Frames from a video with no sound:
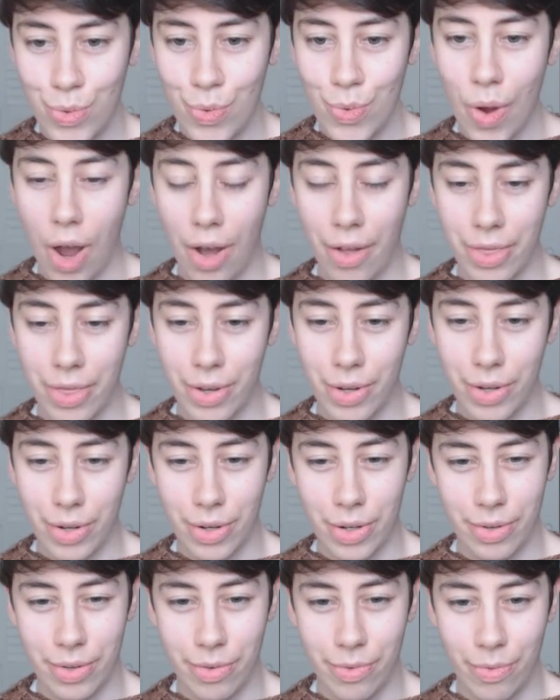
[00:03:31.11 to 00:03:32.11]
2 on
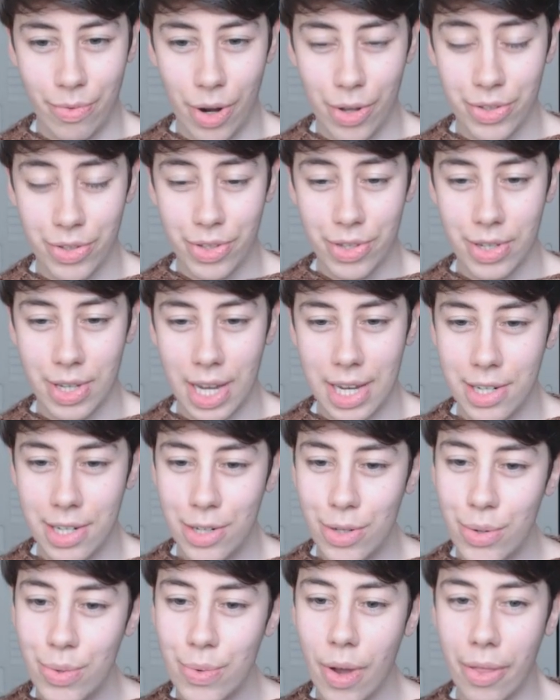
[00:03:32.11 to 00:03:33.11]
the front
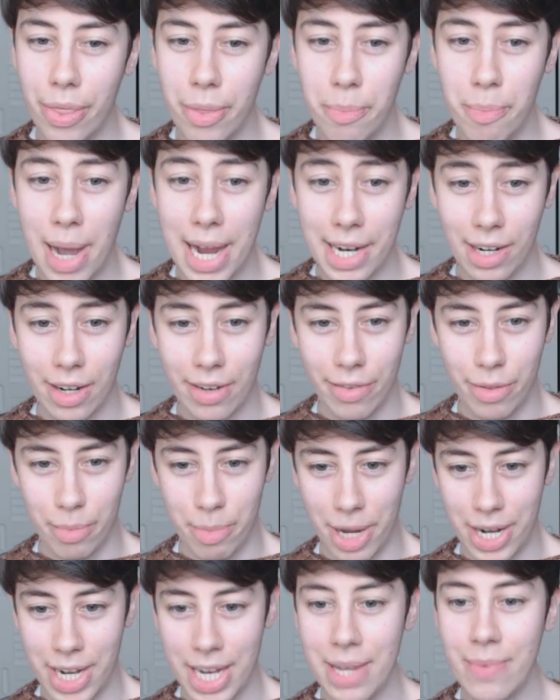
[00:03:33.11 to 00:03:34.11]
and 2 on the back of the
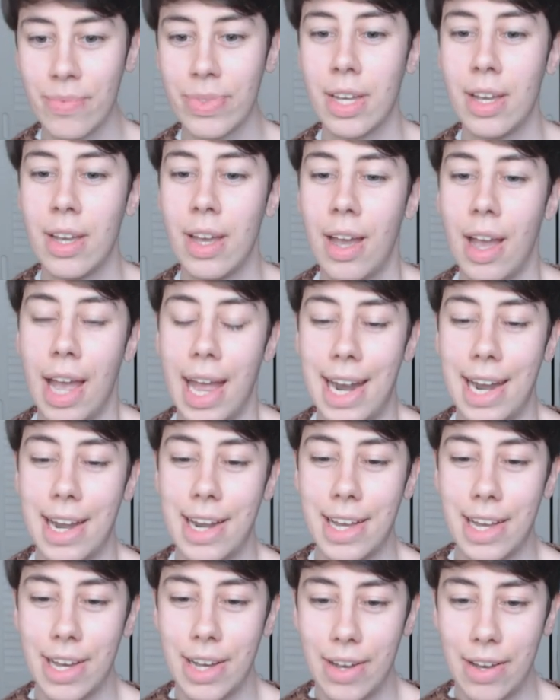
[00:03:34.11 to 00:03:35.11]
body,
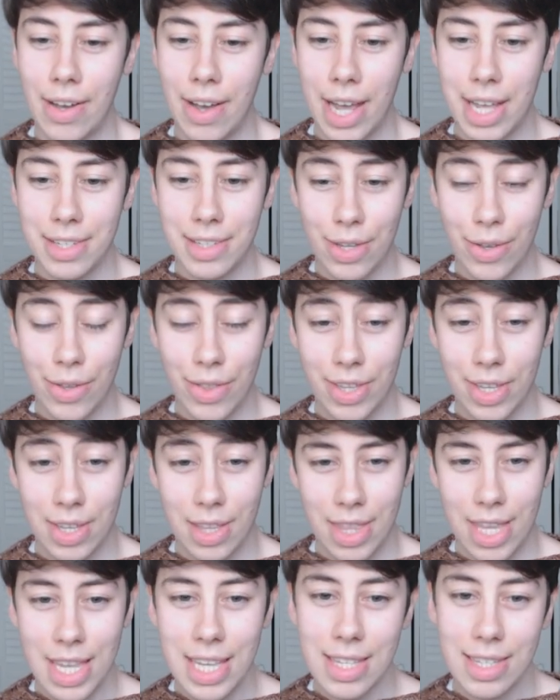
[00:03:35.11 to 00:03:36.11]
and so
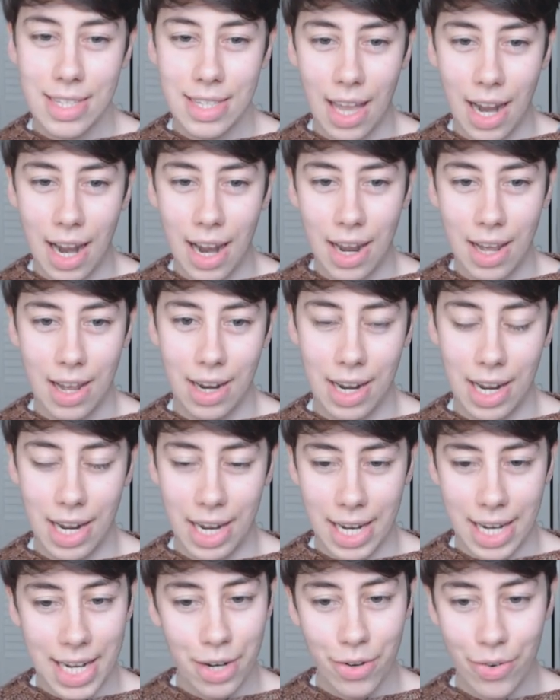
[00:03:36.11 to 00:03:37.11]
this
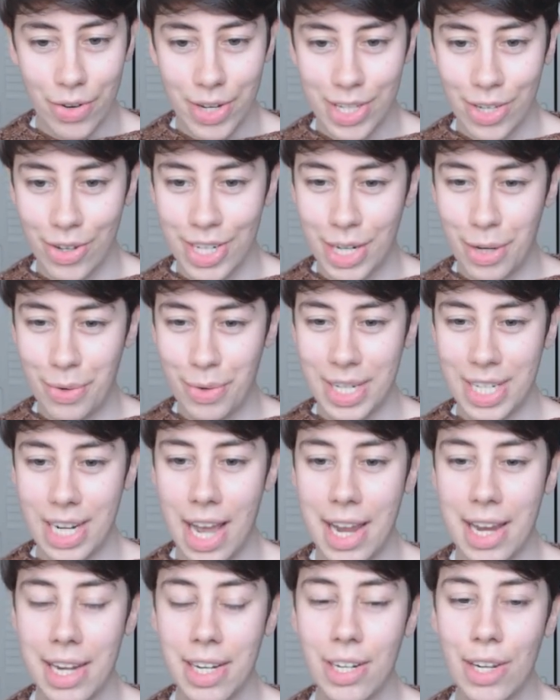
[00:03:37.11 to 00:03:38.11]
increase or decrease
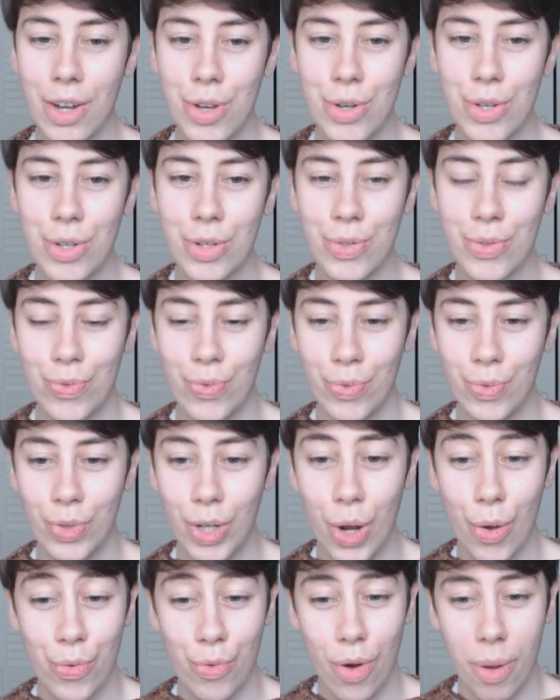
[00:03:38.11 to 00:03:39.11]
line go
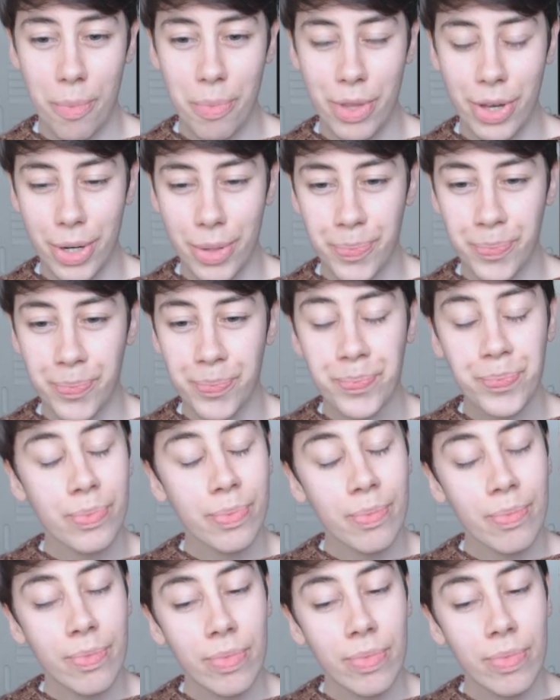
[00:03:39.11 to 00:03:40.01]
from the